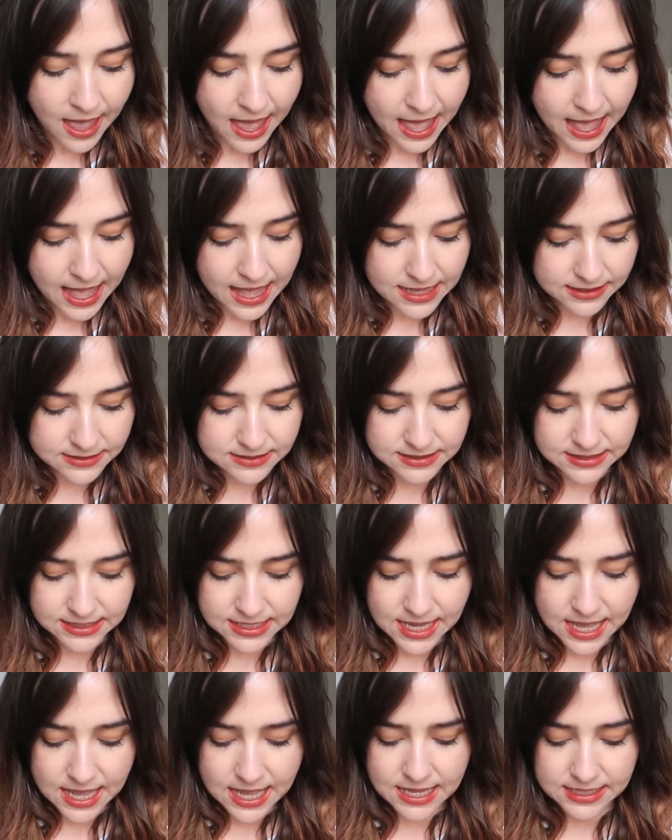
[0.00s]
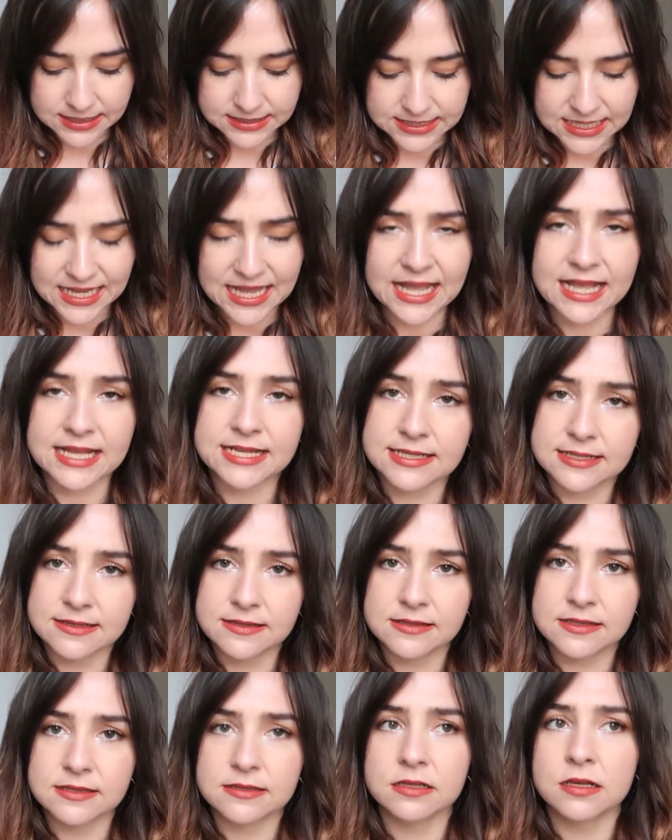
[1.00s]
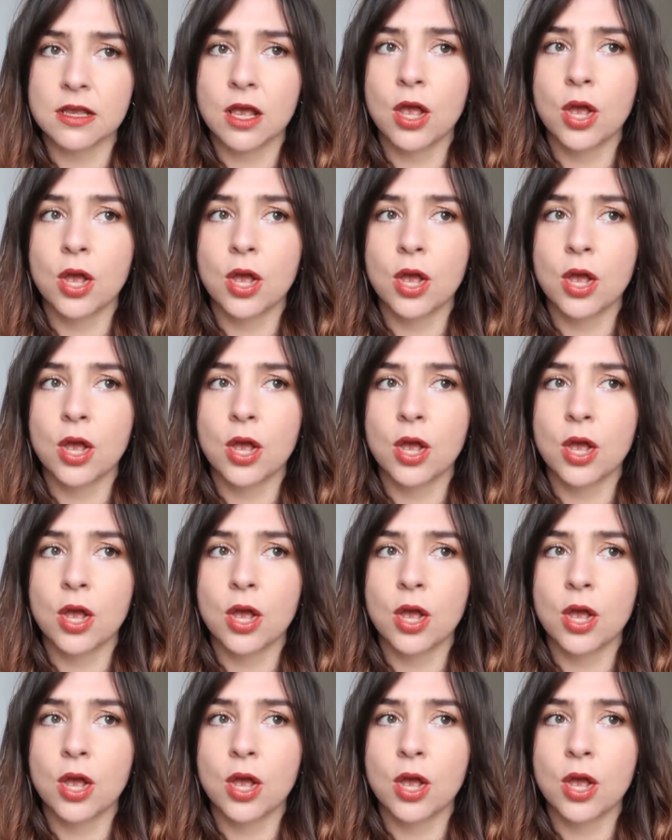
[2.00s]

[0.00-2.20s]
And they had Essence,